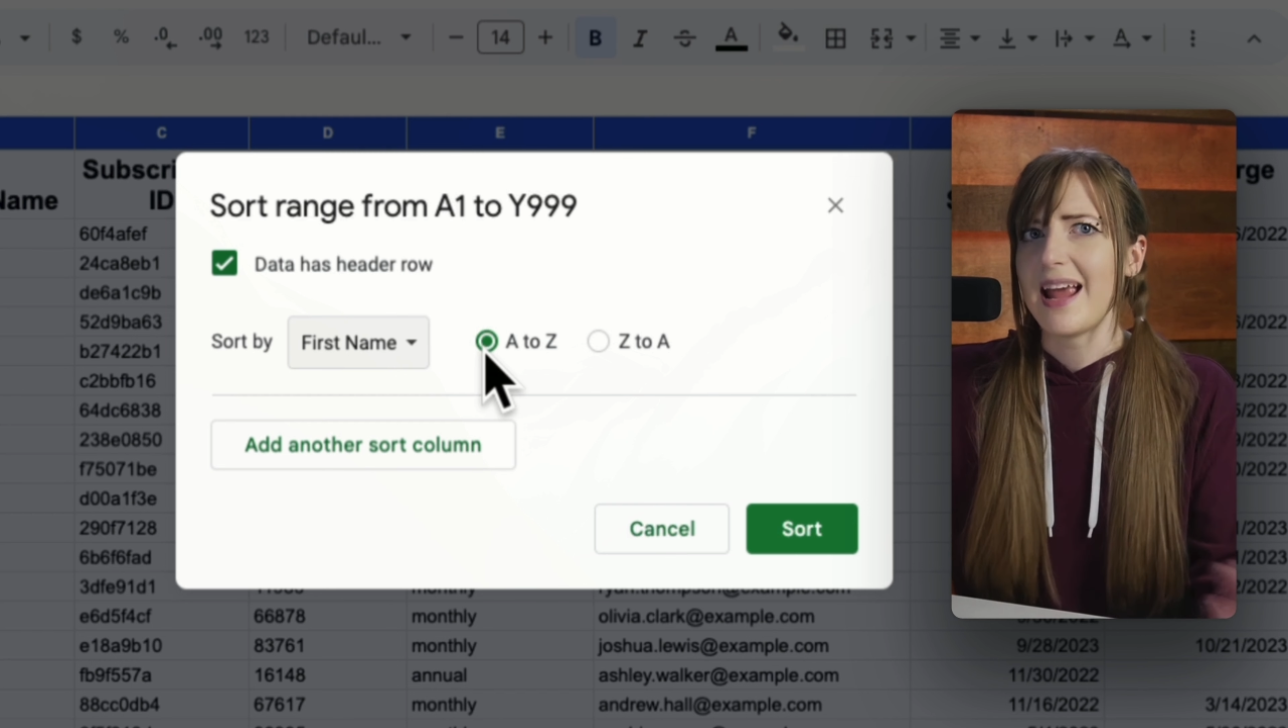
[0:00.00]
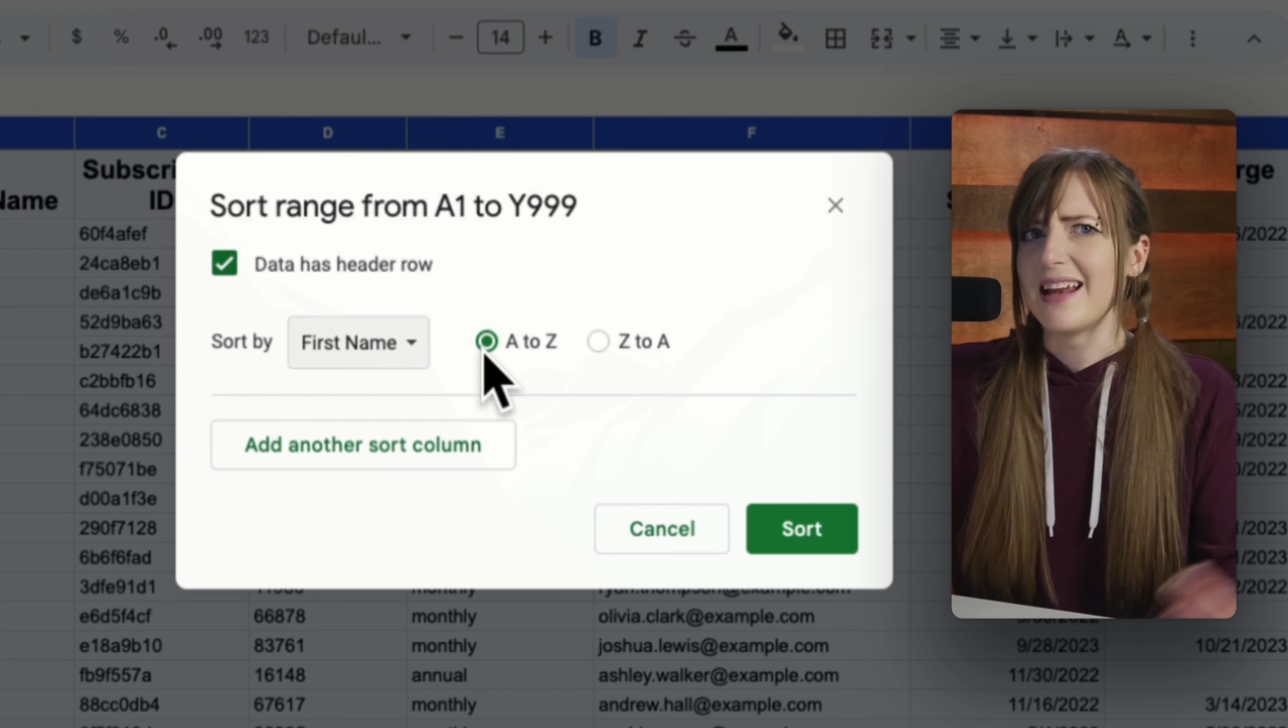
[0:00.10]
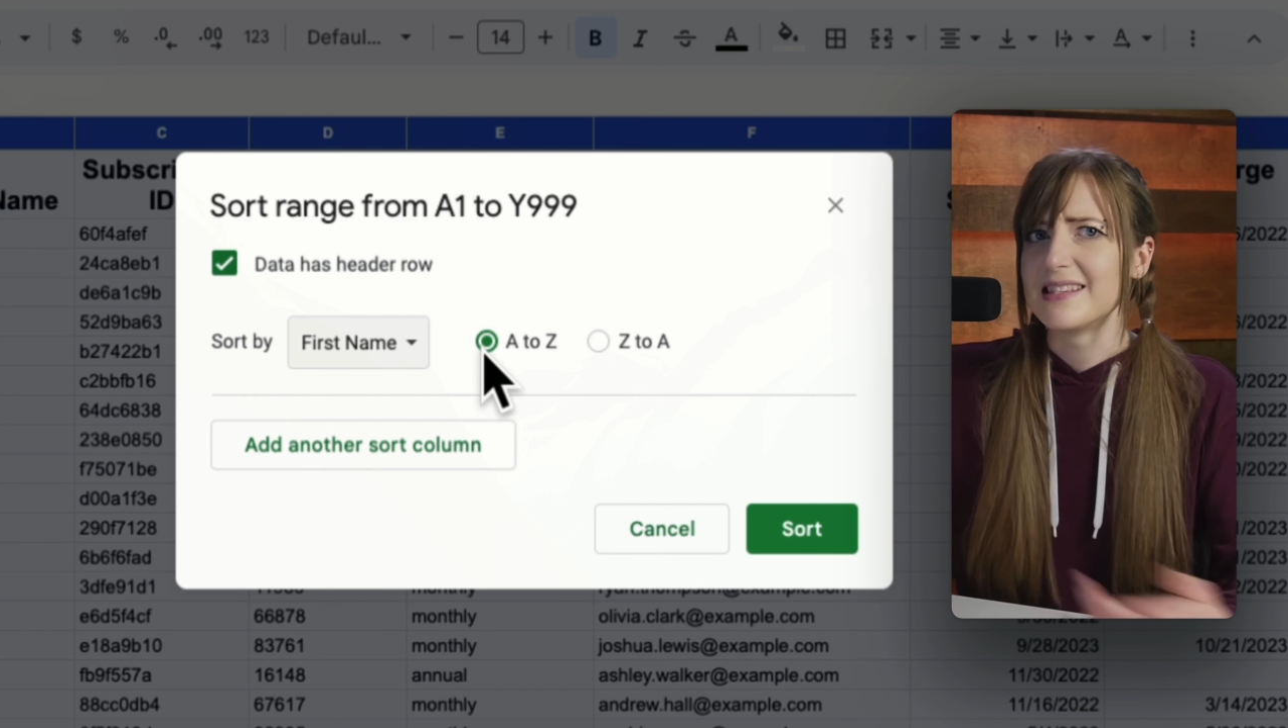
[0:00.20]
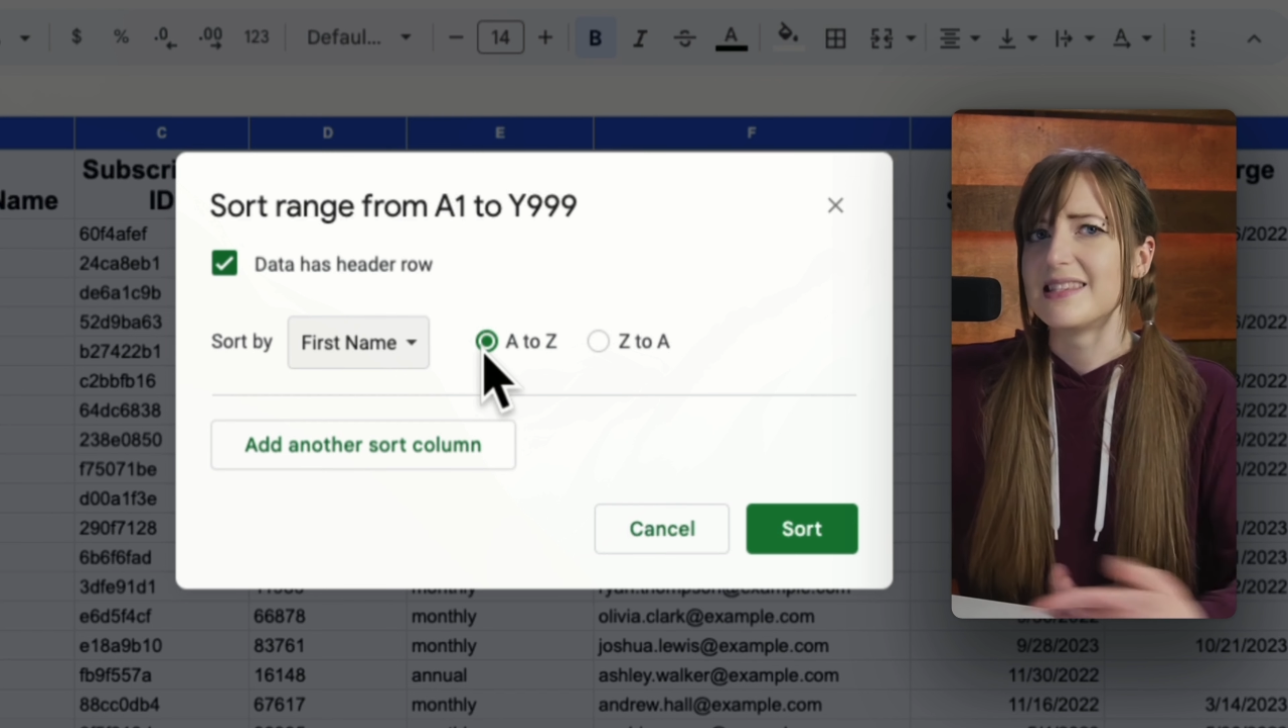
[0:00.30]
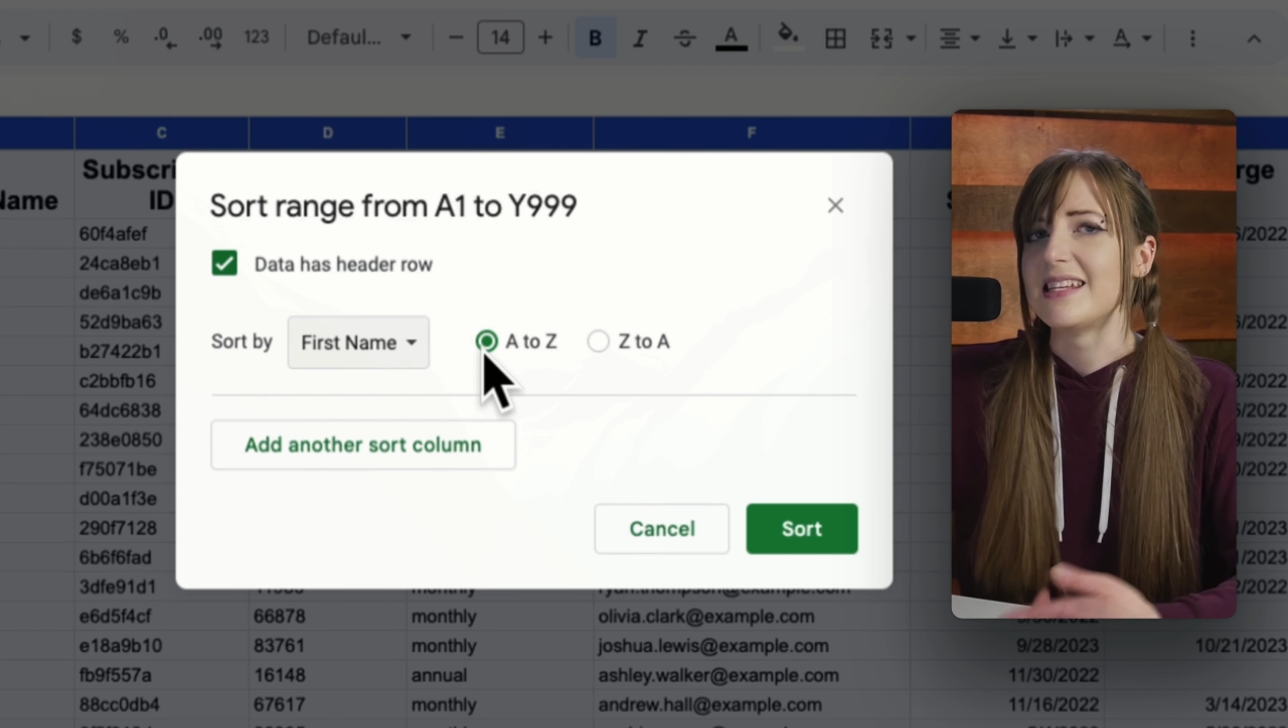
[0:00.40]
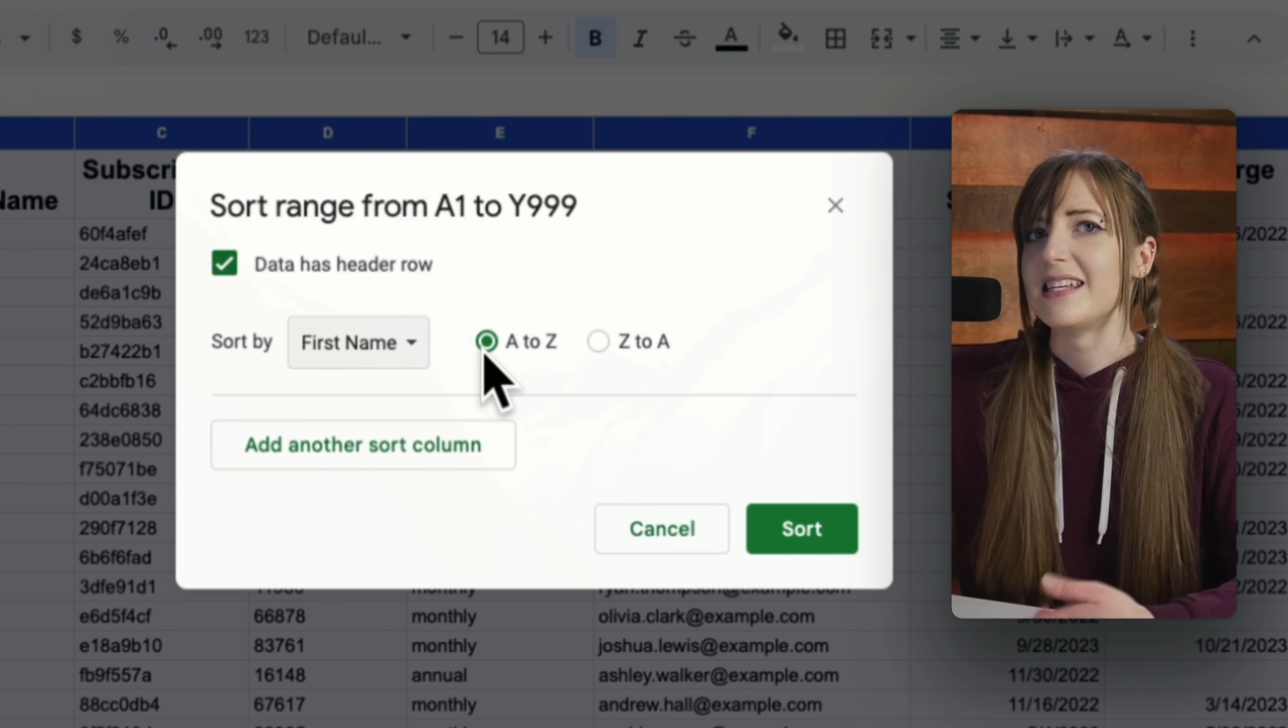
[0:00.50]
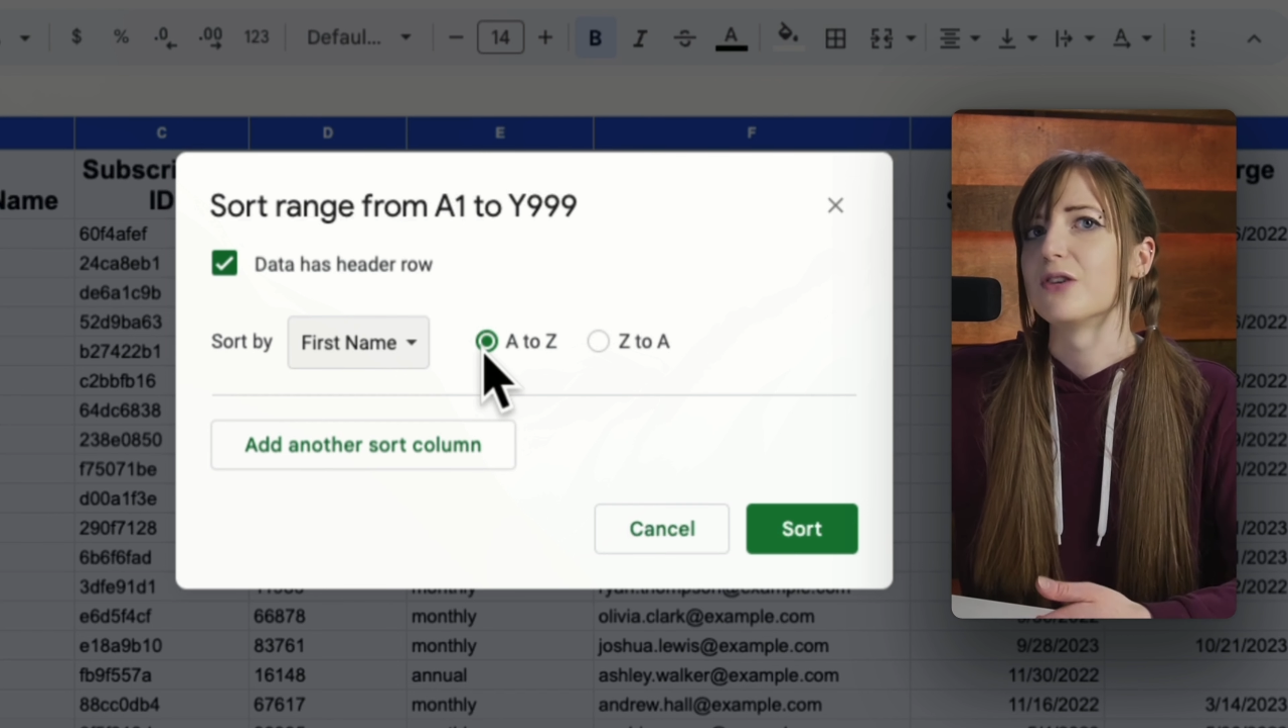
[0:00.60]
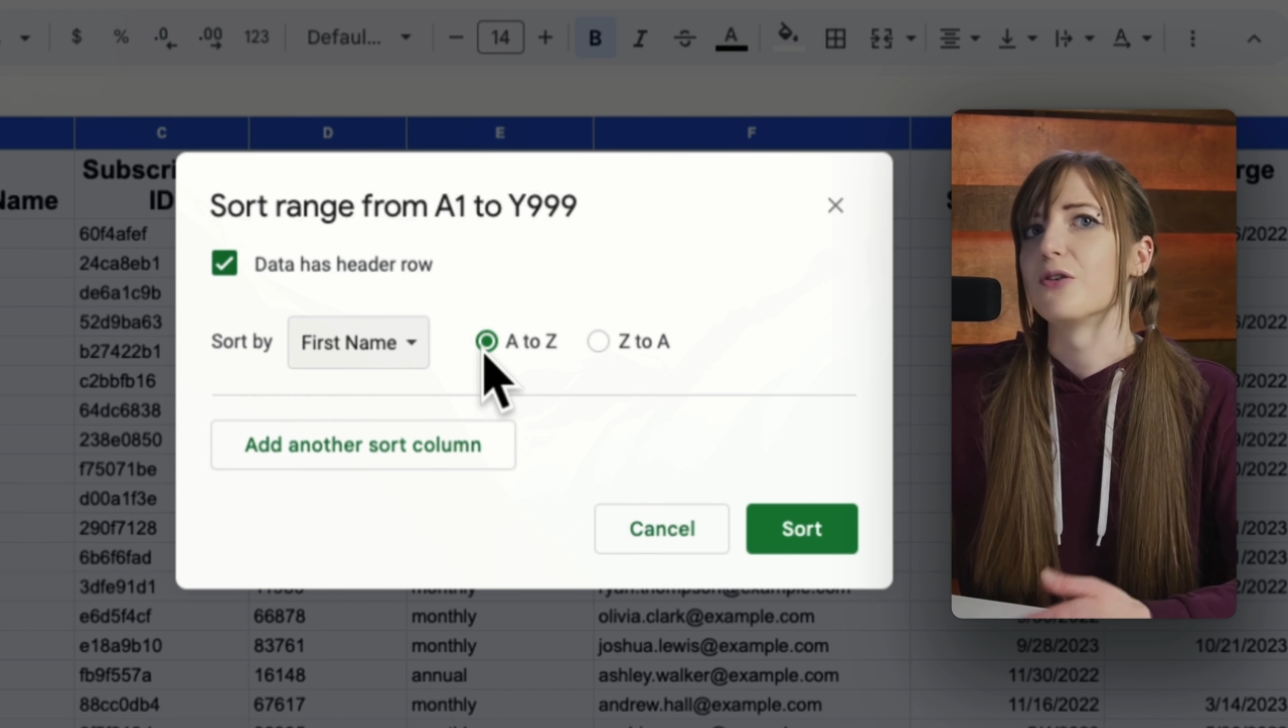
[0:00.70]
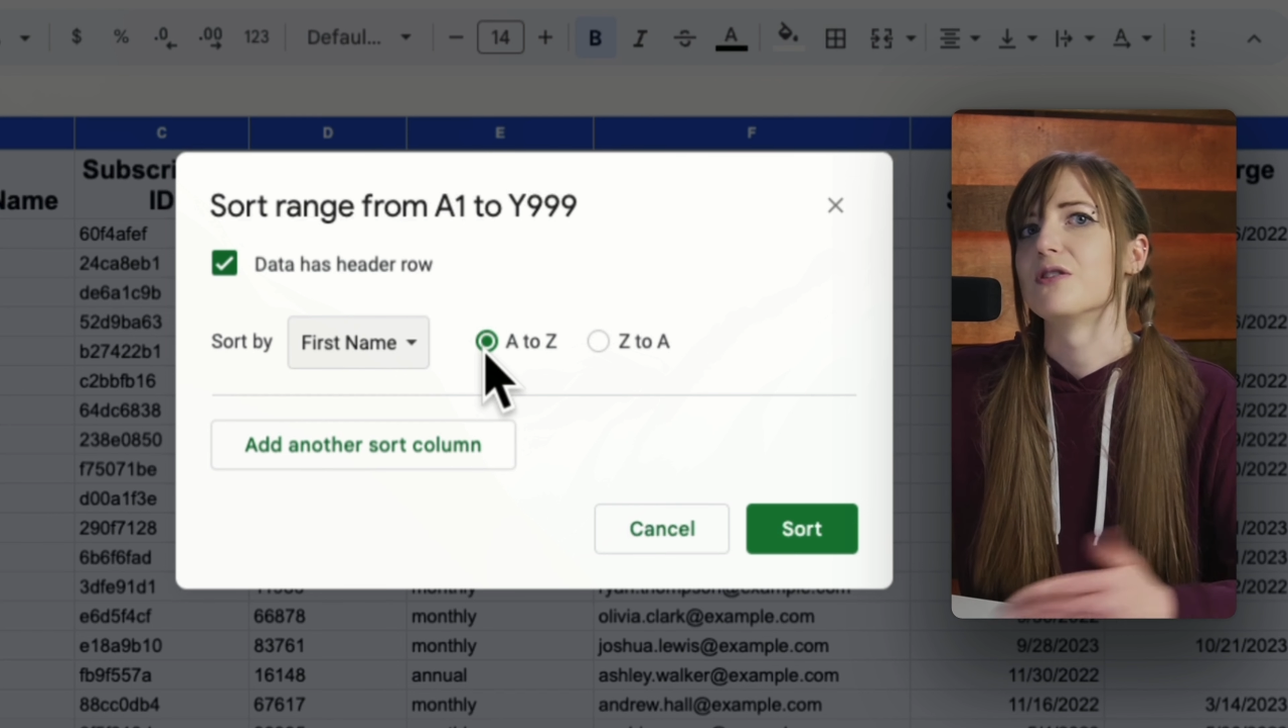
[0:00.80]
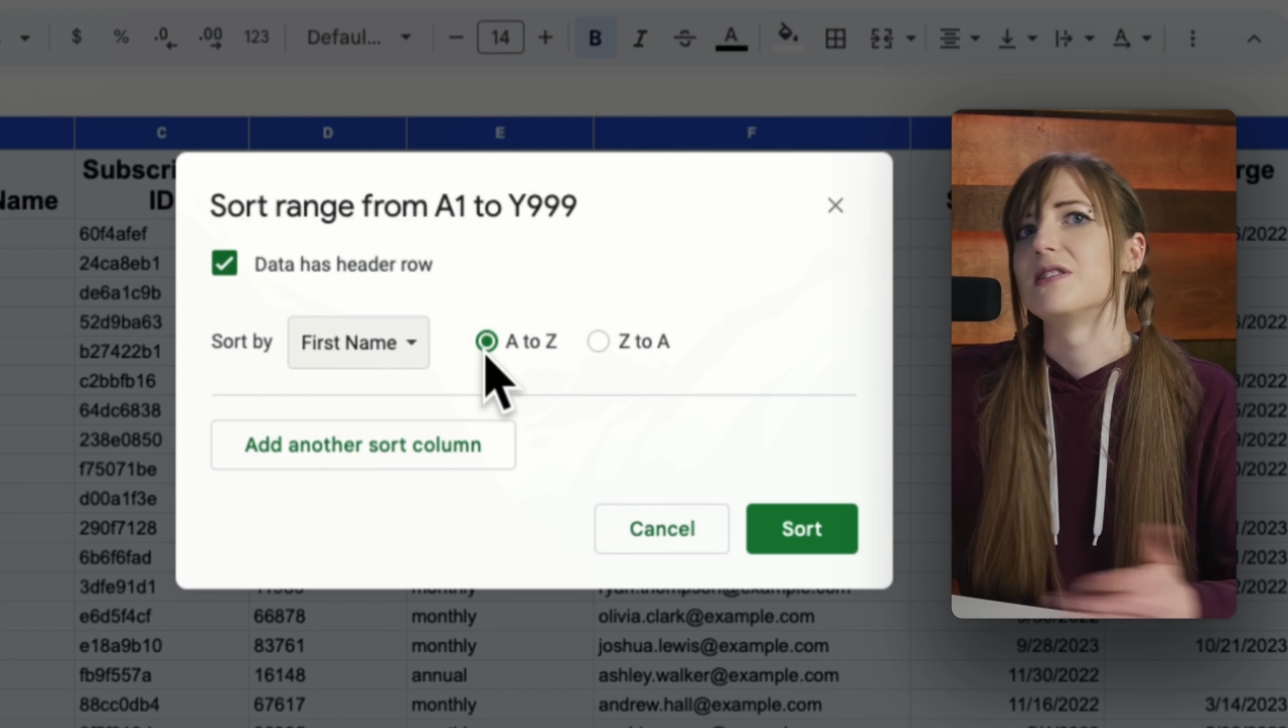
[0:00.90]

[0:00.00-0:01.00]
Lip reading: A to Z or